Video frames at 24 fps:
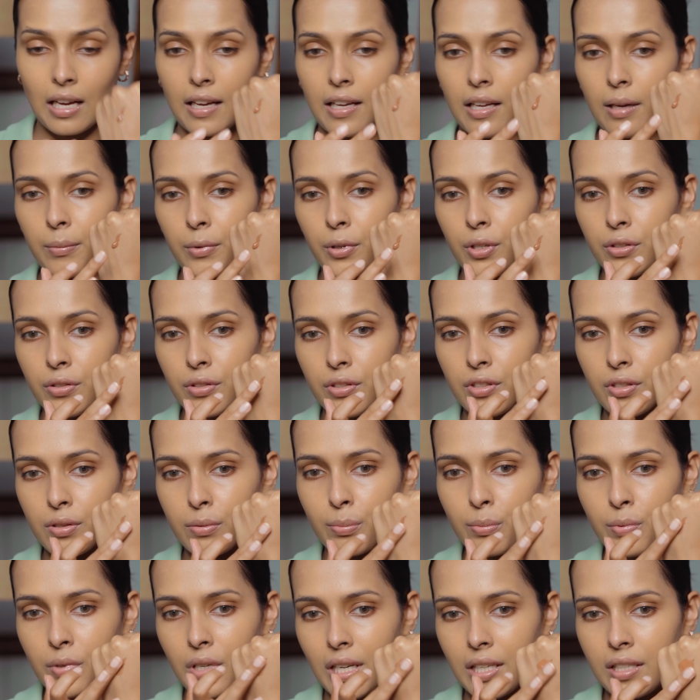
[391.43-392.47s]
I am going to
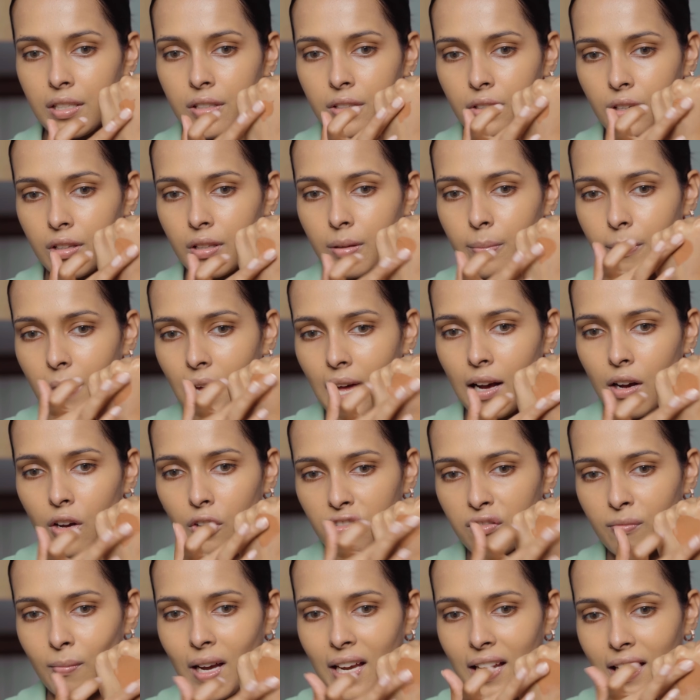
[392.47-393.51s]
spread it on the back
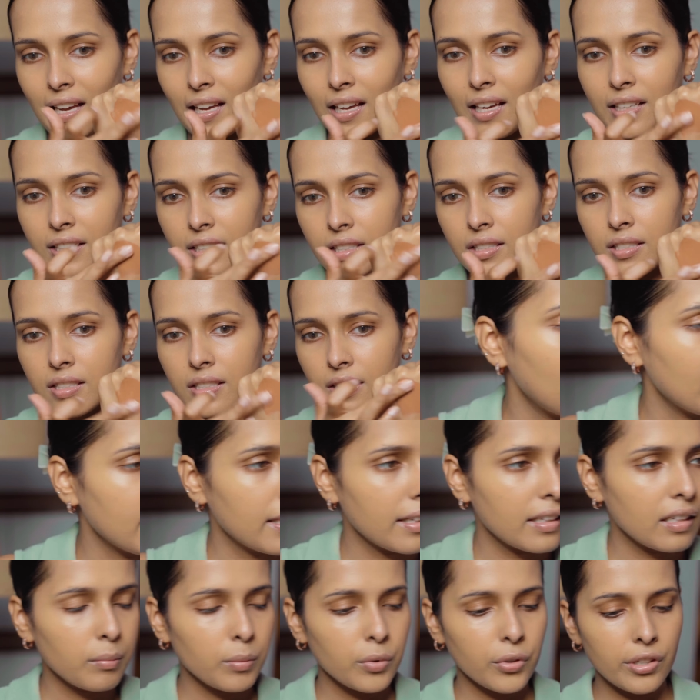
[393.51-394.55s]
of my hand, and
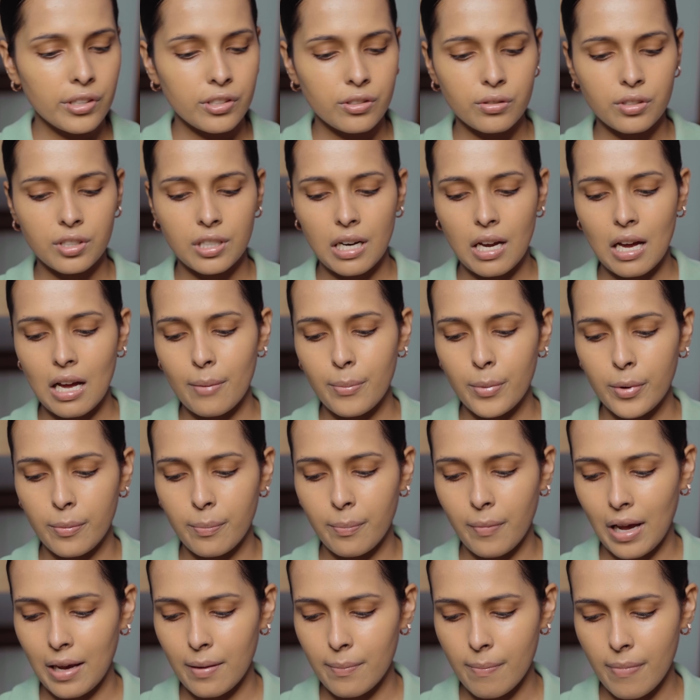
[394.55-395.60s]
then I'm going to grab
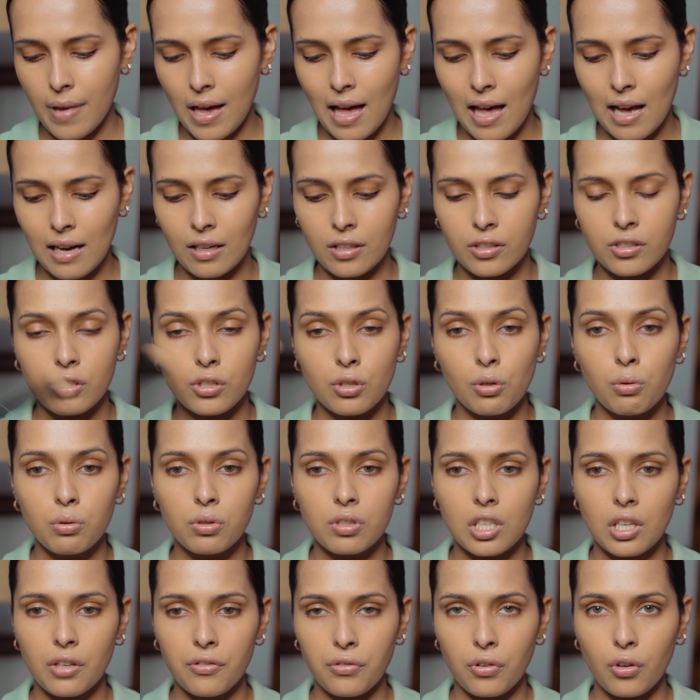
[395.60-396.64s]
my pack
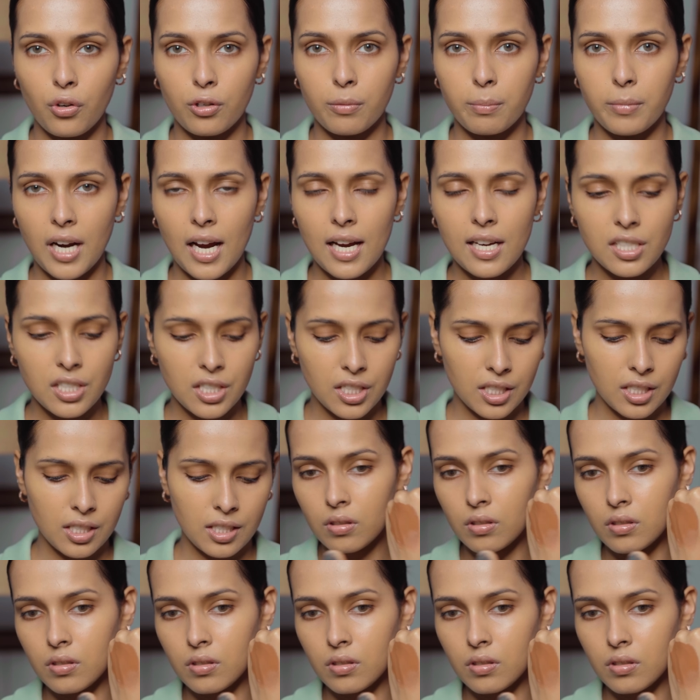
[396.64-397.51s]
234 brush.